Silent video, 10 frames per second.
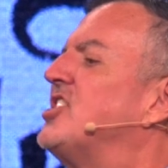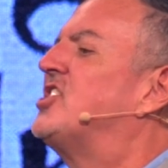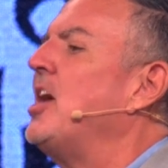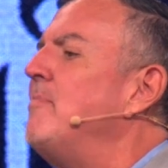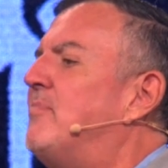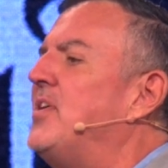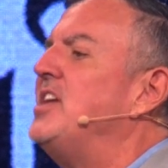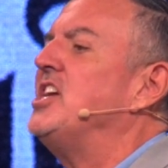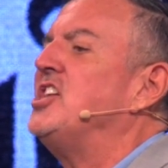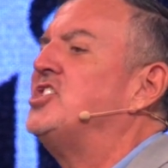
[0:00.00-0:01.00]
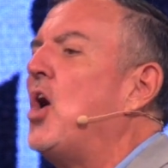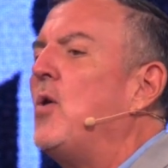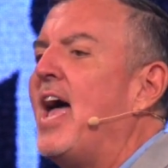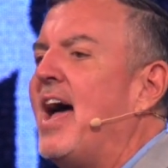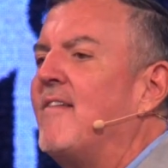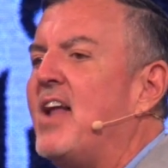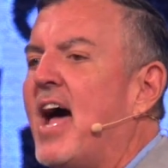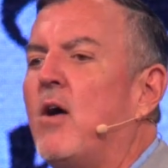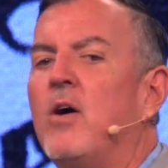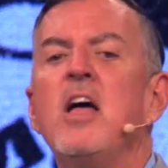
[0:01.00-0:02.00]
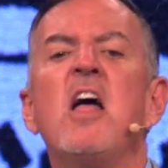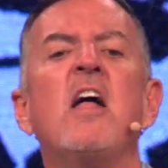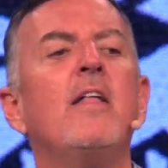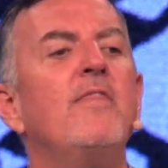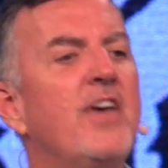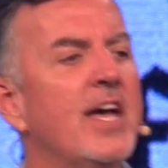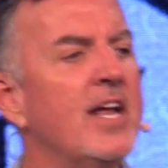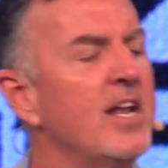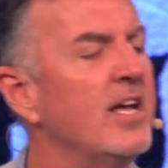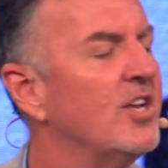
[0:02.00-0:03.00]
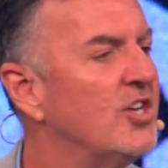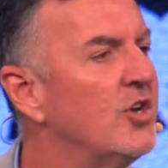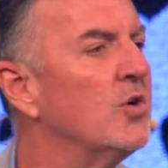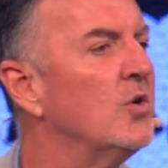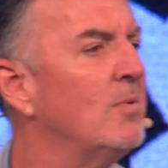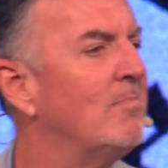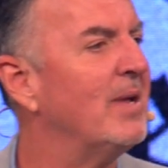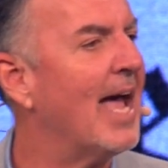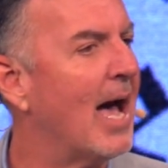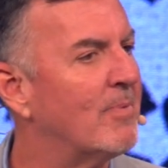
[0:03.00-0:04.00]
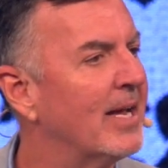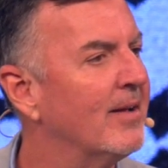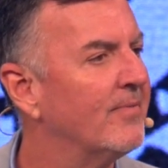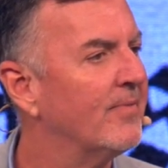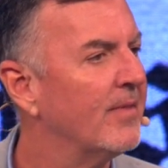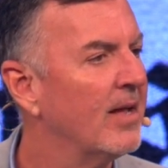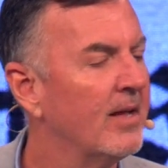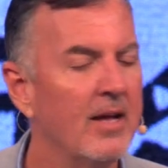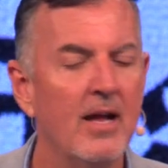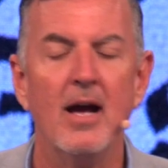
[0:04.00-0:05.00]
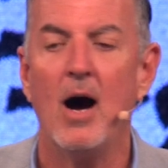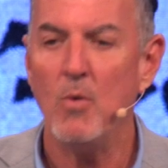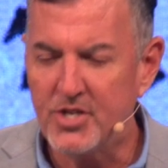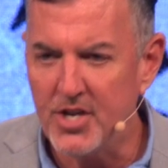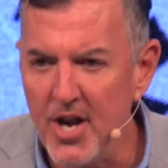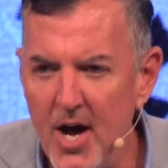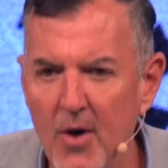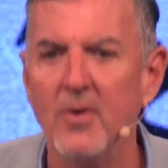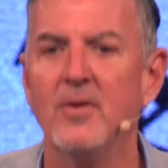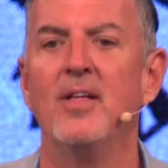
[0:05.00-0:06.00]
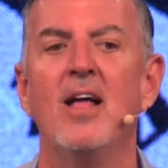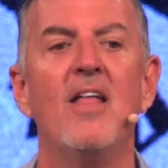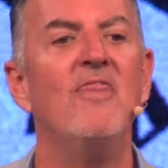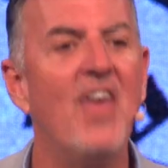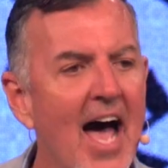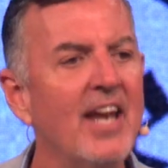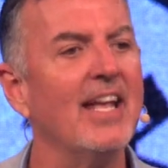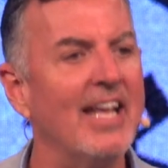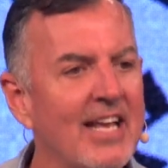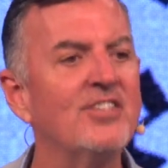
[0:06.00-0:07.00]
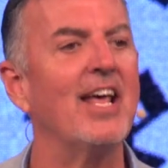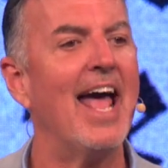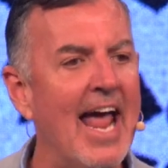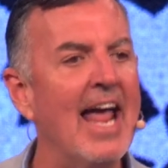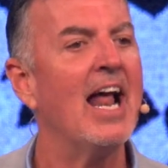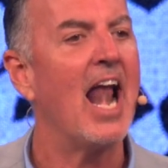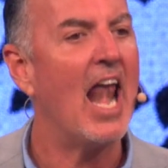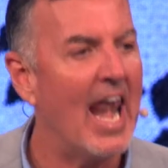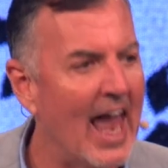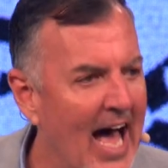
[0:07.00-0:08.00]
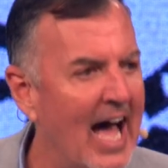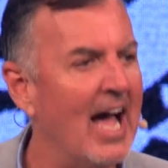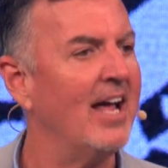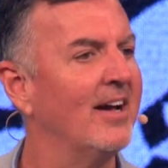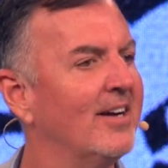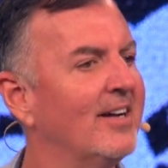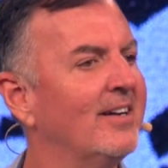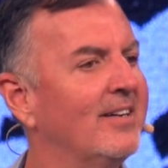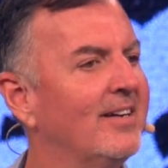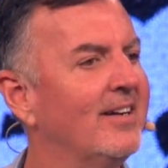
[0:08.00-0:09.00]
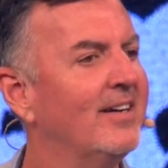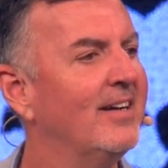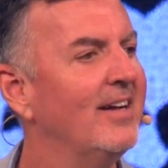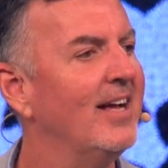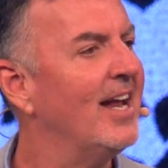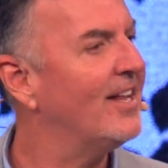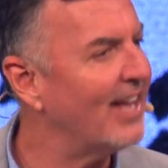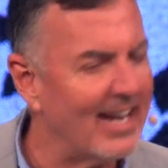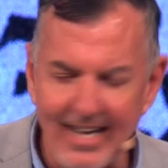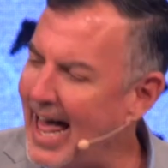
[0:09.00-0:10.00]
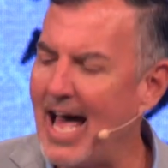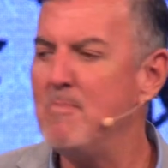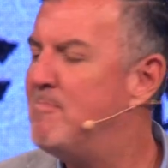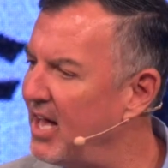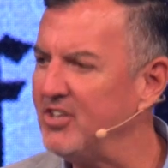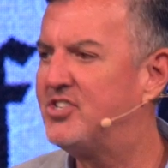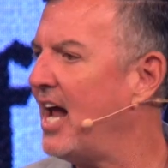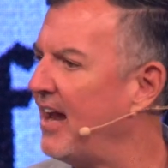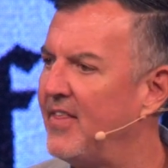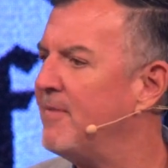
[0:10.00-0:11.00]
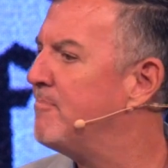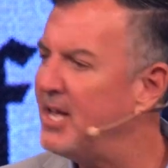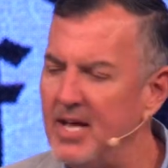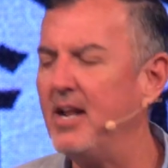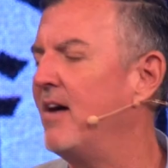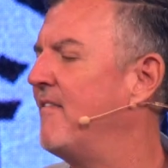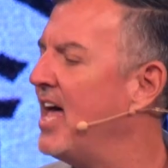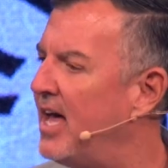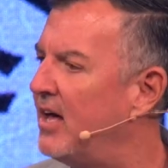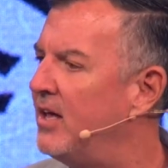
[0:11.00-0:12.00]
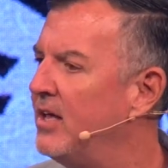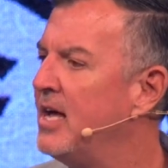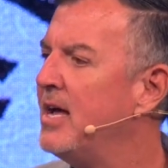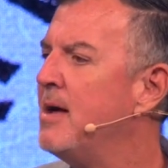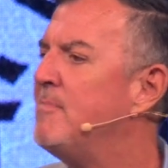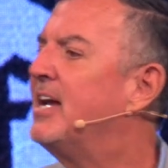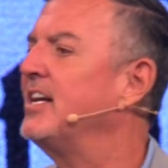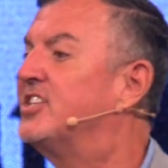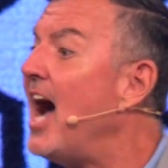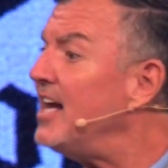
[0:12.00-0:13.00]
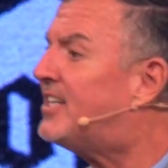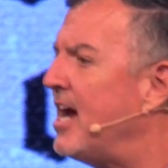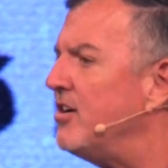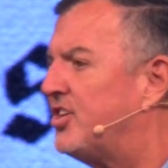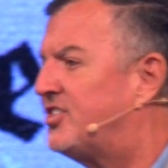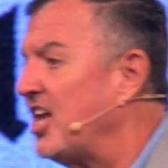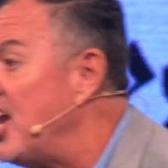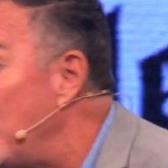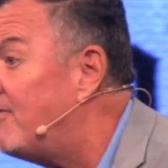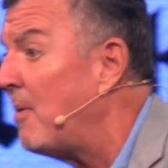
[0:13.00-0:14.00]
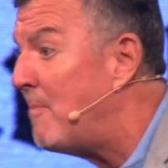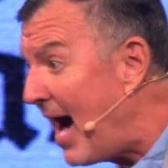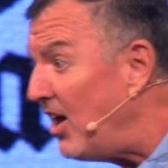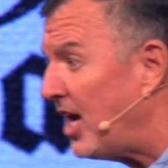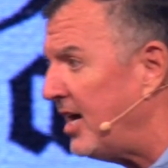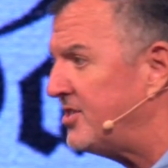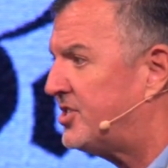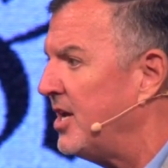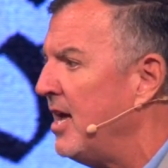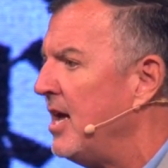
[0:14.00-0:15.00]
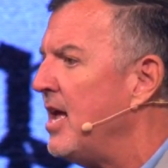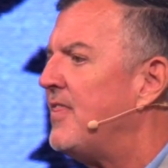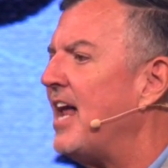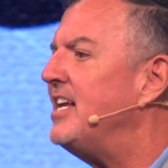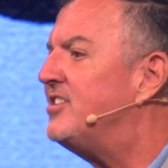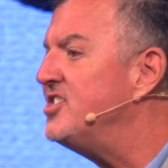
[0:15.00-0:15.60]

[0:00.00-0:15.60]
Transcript: something you don't have now, then you'll be happy. I want you to know that is a lie. It is a lie belched out of the pit of hell because God cares us enough about us that He's